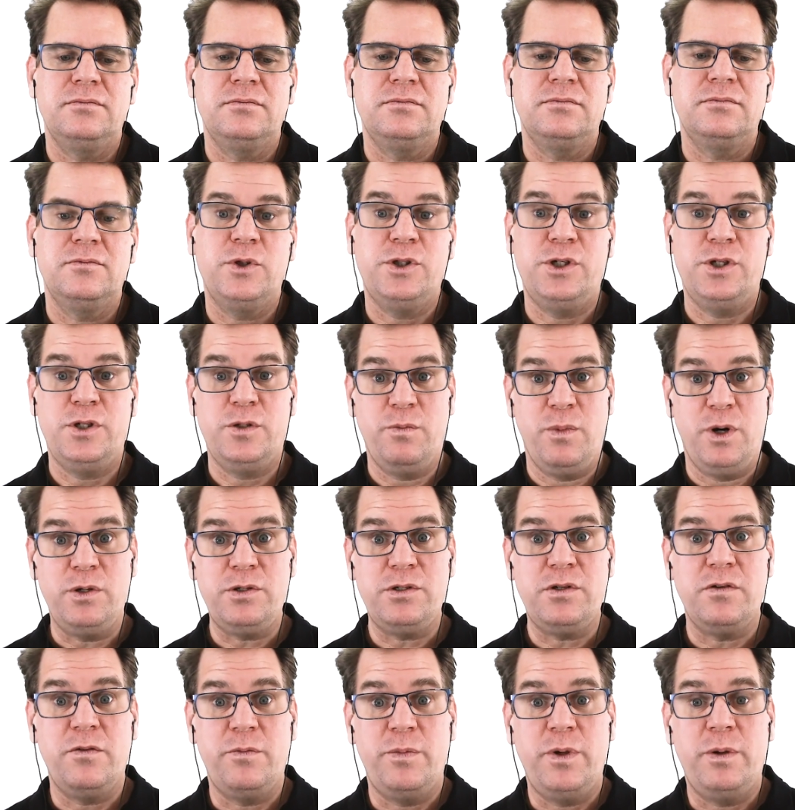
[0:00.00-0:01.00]
which is
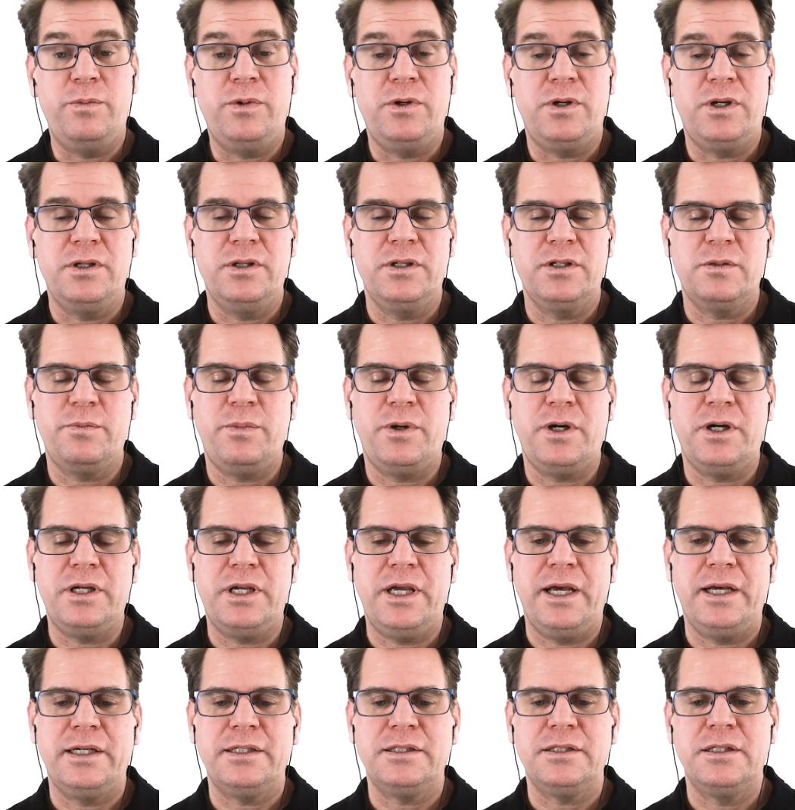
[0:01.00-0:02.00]
most of the people on this
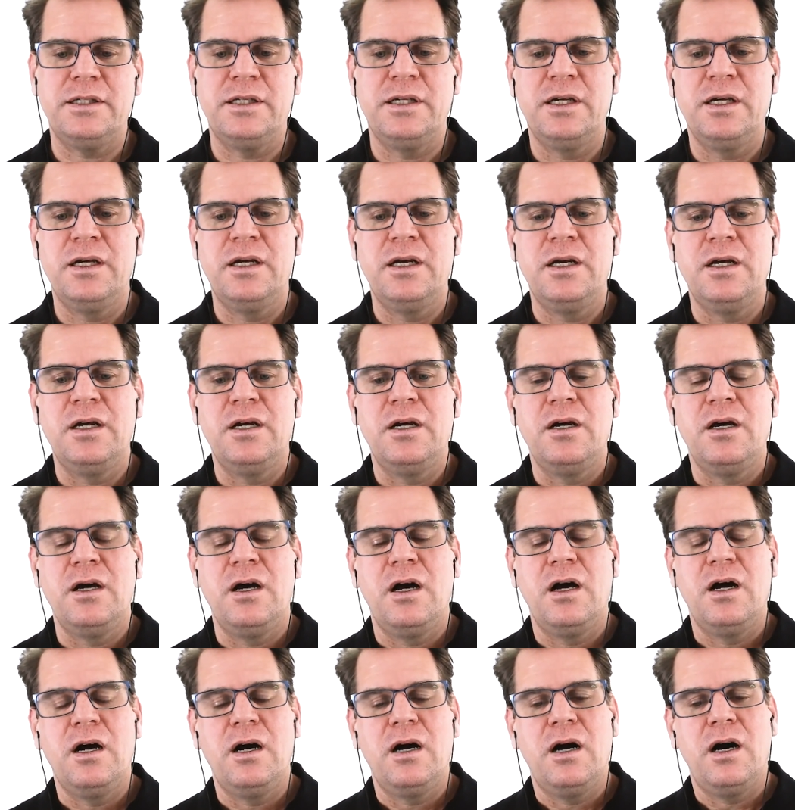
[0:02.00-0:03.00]
podcast,
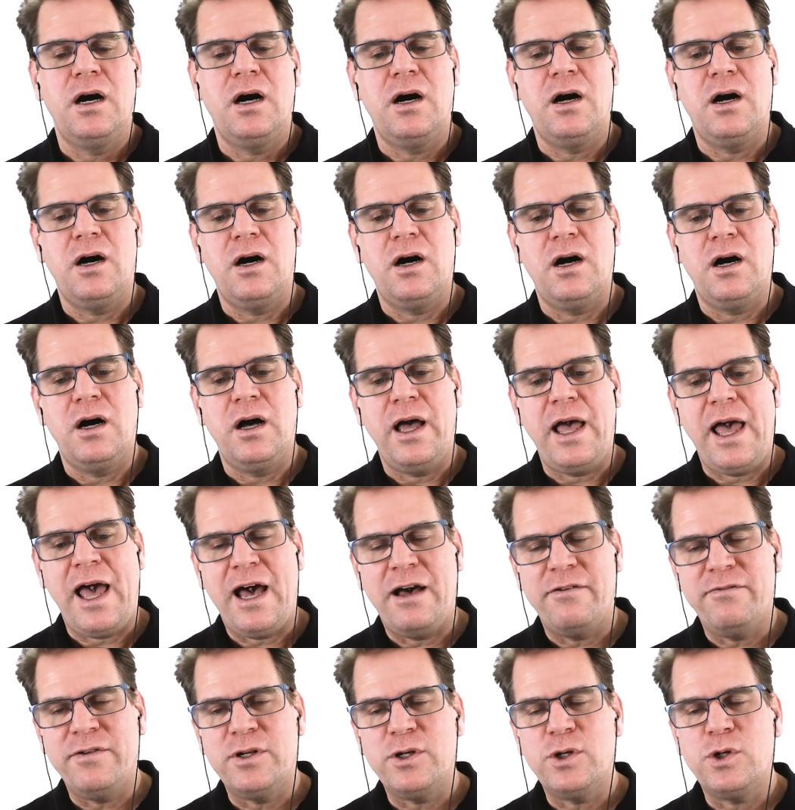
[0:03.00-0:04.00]

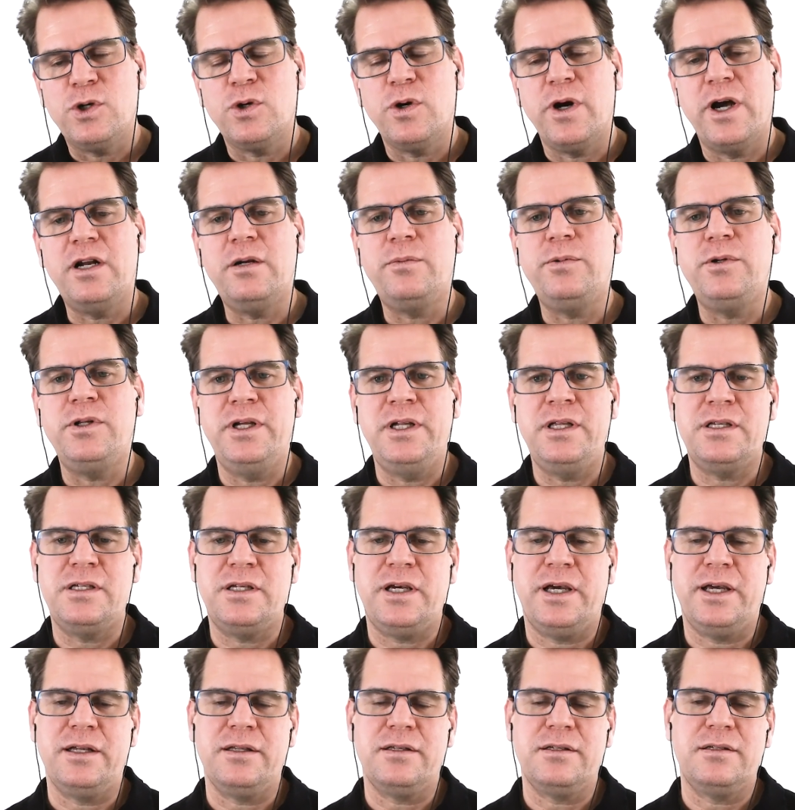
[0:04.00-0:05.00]
have incredible
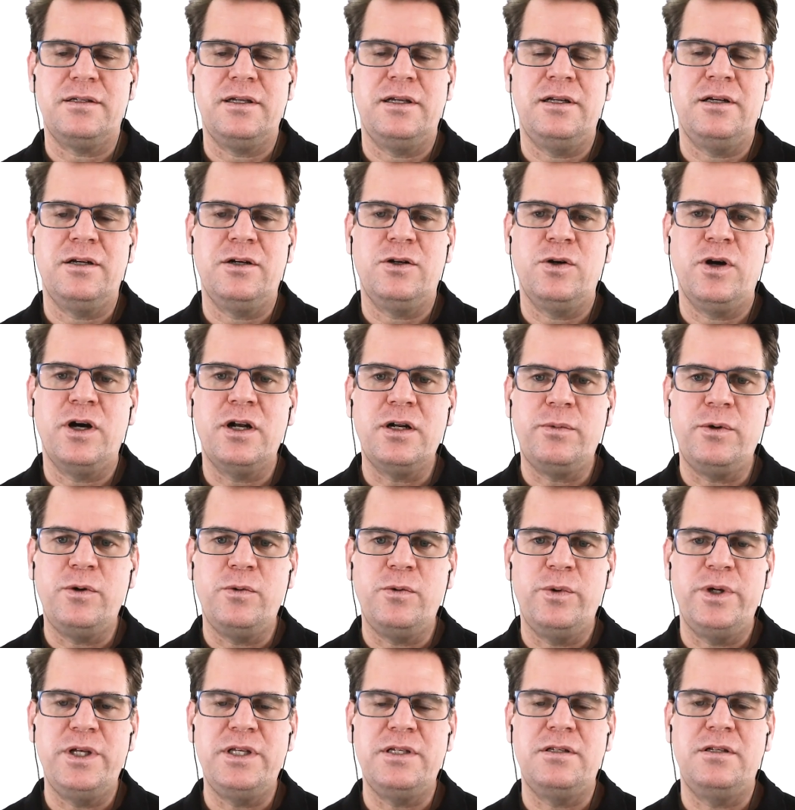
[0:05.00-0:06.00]
insights and incredible
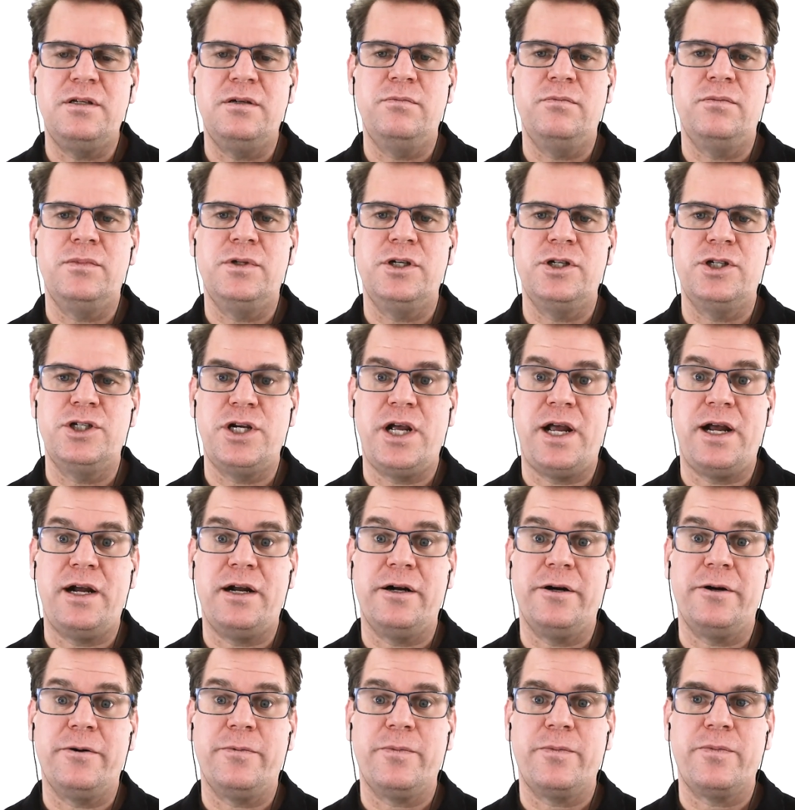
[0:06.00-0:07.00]
wisdom to
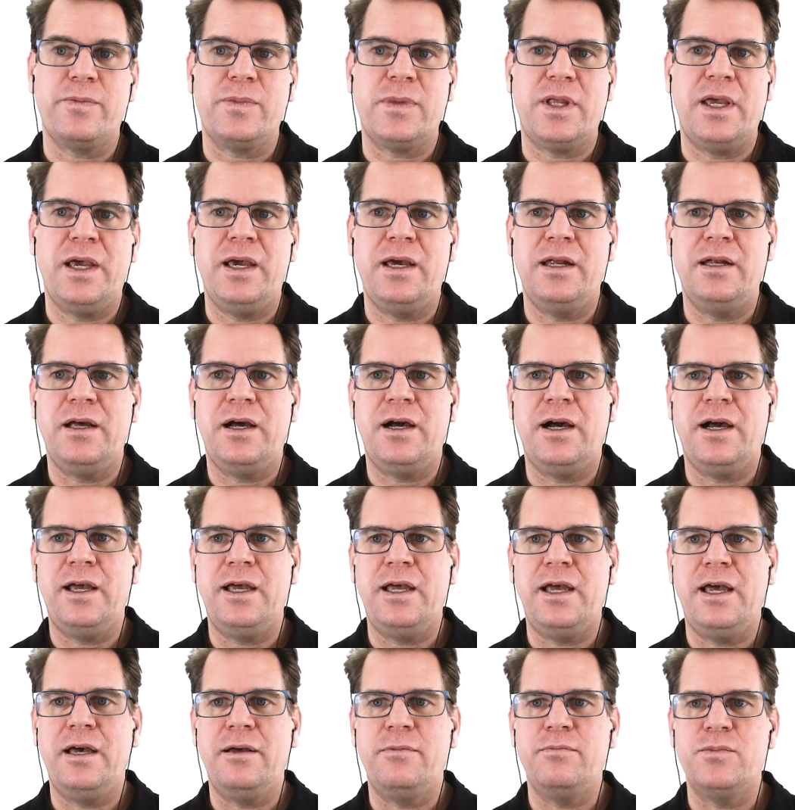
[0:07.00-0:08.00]
share. And I
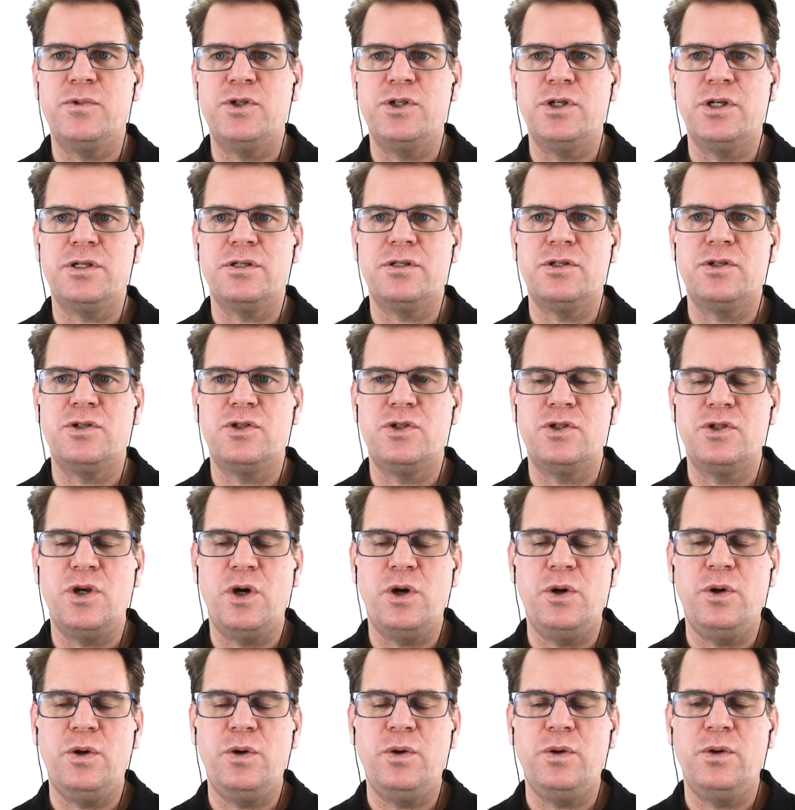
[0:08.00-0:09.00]
am just
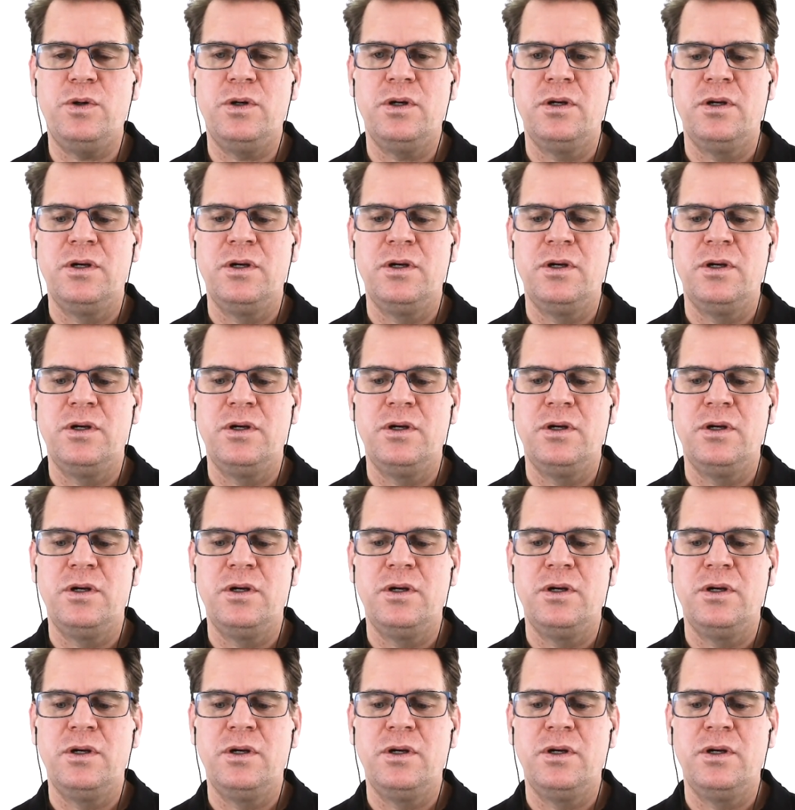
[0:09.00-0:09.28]
so